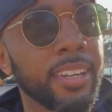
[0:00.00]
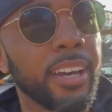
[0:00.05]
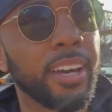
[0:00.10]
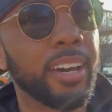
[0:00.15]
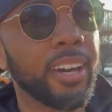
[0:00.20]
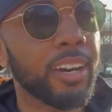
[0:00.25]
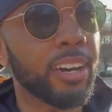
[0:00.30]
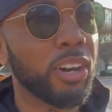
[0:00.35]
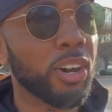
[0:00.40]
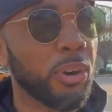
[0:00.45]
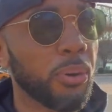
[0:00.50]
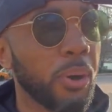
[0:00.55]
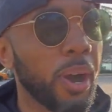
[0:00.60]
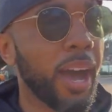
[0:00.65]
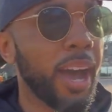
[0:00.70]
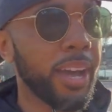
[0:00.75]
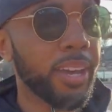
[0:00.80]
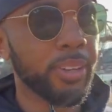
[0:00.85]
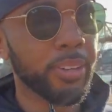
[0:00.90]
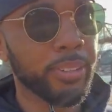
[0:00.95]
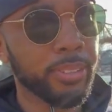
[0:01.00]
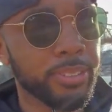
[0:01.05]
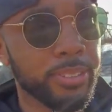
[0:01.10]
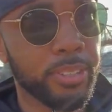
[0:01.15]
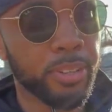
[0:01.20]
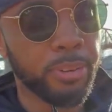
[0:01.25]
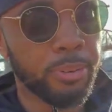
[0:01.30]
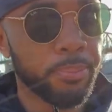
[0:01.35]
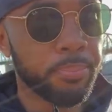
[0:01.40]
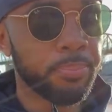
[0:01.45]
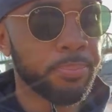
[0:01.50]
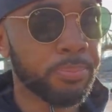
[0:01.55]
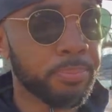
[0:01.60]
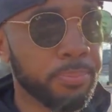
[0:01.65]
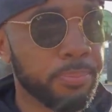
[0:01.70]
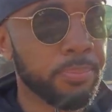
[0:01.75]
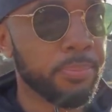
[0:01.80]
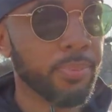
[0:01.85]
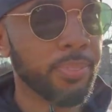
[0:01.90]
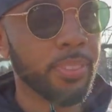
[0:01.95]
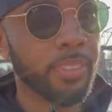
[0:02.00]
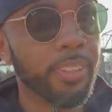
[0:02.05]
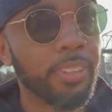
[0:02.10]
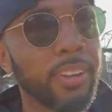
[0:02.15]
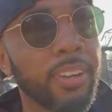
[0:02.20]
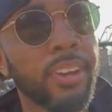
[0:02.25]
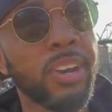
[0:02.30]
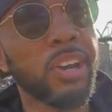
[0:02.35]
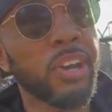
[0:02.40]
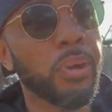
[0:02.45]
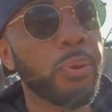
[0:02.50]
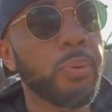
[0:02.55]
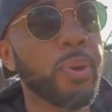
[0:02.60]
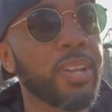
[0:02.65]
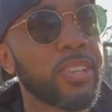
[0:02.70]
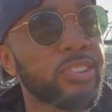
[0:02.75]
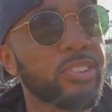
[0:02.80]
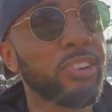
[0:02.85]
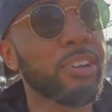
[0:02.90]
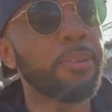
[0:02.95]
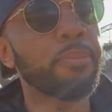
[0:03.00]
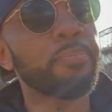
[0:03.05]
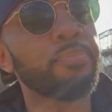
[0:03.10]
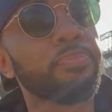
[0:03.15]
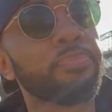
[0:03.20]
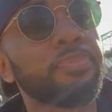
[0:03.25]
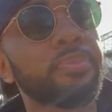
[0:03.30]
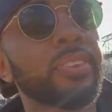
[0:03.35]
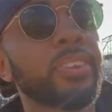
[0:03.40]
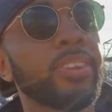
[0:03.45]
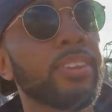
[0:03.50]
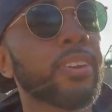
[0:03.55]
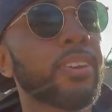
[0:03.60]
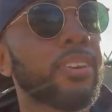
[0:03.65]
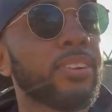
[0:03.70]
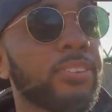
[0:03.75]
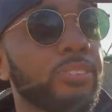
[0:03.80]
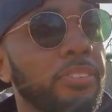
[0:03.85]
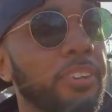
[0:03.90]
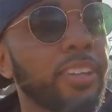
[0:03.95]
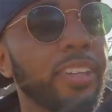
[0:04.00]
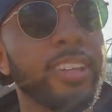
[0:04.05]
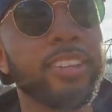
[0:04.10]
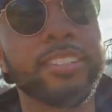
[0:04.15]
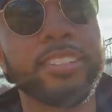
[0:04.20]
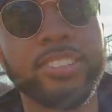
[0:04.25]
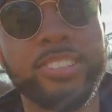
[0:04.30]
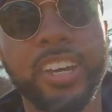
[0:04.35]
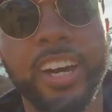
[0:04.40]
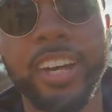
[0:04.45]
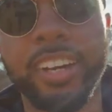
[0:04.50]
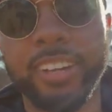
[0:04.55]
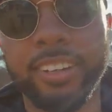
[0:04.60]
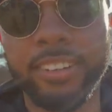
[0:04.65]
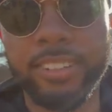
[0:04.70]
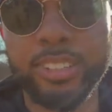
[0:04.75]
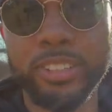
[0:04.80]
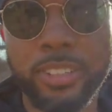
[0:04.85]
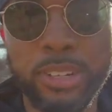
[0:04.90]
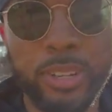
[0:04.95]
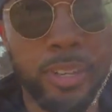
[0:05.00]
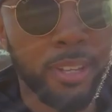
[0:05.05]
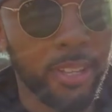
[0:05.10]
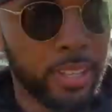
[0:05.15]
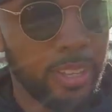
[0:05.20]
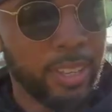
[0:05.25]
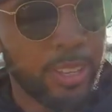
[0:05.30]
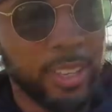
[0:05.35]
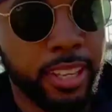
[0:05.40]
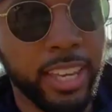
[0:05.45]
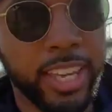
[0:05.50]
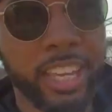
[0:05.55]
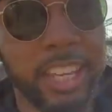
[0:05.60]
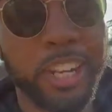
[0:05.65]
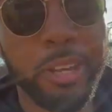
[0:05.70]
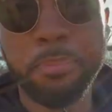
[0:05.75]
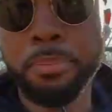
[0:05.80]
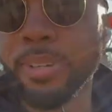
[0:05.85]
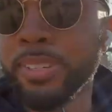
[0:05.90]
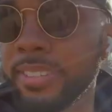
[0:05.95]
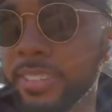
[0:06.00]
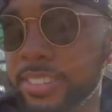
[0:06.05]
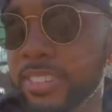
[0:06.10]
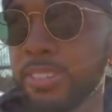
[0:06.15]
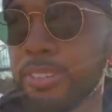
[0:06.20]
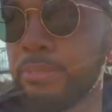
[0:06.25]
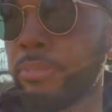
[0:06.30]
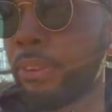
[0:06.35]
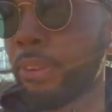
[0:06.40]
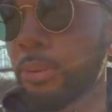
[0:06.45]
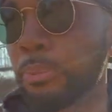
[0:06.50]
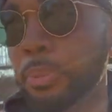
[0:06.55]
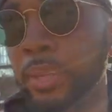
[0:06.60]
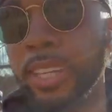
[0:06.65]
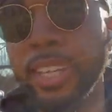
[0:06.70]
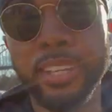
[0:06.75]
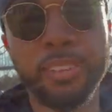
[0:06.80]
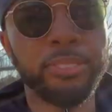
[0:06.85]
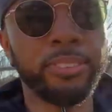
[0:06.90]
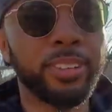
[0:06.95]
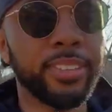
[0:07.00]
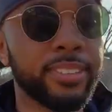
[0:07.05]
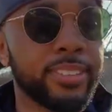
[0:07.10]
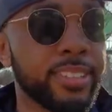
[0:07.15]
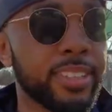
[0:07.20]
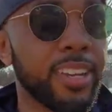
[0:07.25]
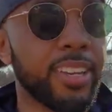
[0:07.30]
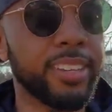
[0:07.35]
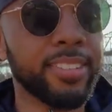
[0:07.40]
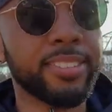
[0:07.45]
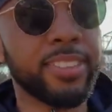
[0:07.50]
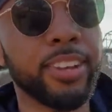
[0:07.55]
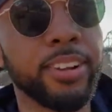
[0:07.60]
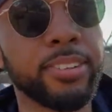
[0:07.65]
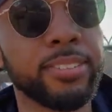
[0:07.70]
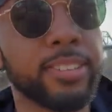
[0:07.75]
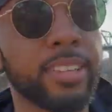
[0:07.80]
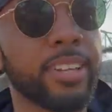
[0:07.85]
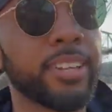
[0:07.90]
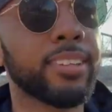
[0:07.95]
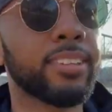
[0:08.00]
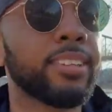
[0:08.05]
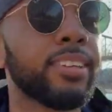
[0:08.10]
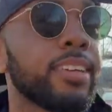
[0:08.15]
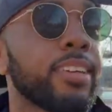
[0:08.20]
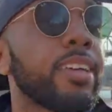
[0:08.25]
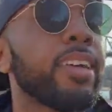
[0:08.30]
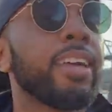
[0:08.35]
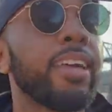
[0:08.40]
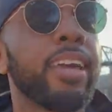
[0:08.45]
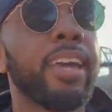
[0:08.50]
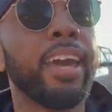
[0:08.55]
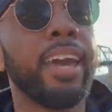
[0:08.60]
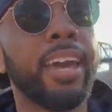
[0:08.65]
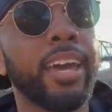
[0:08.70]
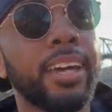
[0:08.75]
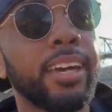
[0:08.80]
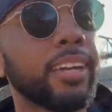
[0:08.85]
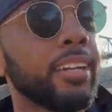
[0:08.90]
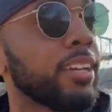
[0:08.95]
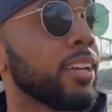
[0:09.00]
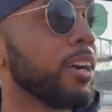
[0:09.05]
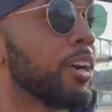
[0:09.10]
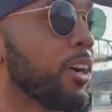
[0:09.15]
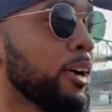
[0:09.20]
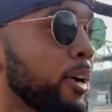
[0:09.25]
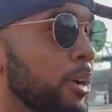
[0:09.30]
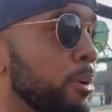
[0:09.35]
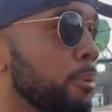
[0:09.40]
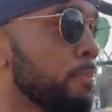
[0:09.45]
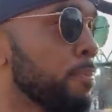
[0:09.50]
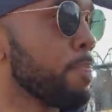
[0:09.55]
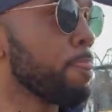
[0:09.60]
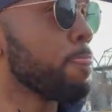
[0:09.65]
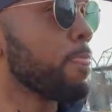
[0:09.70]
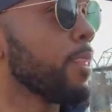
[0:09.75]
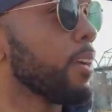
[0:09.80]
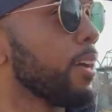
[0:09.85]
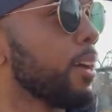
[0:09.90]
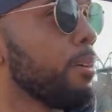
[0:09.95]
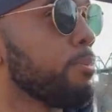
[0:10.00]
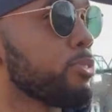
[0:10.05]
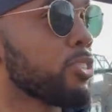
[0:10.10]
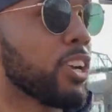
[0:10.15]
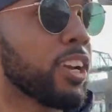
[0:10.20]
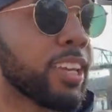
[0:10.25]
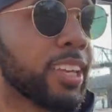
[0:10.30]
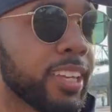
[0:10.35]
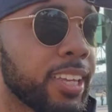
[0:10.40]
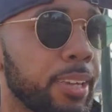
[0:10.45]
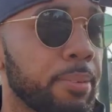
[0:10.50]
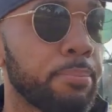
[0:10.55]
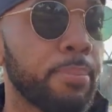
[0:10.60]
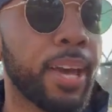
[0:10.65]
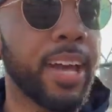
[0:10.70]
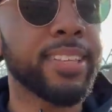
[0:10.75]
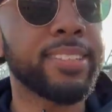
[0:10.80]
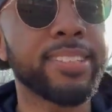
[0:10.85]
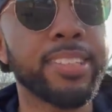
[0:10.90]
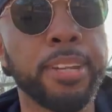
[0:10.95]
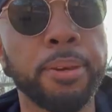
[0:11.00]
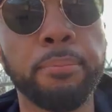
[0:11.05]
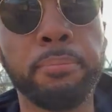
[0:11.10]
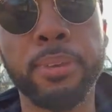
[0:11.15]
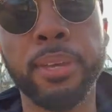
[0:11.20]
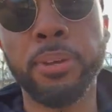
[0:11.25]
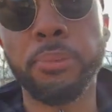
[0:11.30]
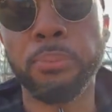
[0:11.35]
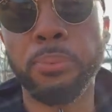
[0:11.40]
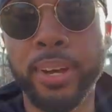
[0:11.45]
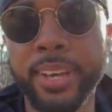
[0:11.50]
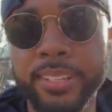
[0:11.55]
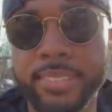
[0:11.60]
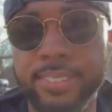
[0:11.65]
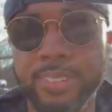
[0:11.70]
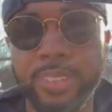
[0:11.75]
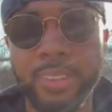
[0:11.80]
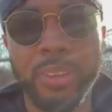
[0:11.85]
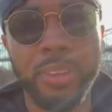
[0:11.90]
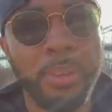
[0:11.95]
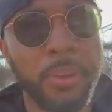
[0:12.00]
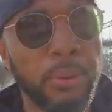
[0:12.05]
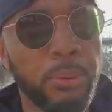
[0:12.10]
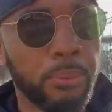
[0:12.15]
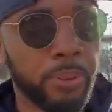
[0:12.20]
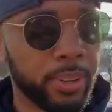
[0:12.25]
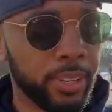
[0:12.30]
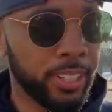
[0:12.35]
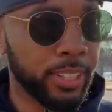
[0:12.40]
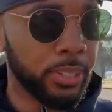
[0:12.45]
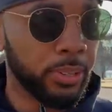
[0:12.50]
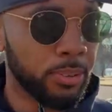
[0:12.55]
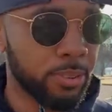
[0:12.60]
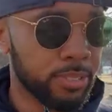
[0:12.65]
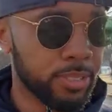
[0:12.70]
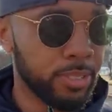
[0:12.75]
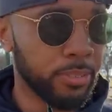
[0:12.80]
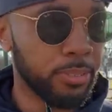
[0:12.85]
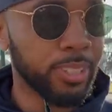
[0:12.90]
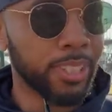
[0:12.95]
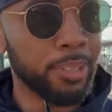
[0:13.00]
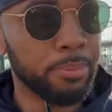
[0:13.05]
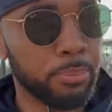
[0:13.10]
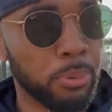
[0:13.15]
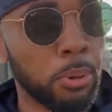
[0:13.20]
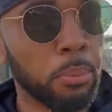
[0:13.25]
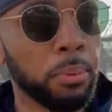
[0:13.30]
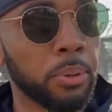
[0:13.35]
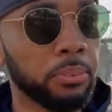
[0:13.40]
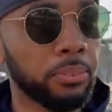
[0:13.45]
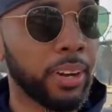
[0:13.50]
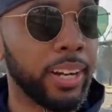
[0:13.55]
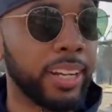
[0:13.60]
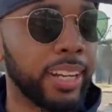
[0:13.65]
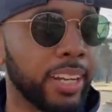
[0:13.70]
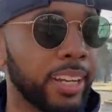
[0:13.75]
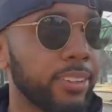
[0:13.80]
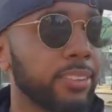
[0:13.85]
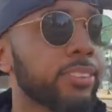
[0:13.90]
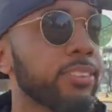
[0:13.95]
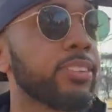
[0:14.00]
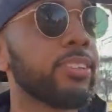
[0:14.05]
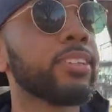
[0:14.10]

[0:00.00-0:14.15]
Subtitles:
Ohio. So quick trip, really just kind of getting in position for the weekend run. Today is Thursday, and trying to get back to the Midwest where the lows are really booming right now,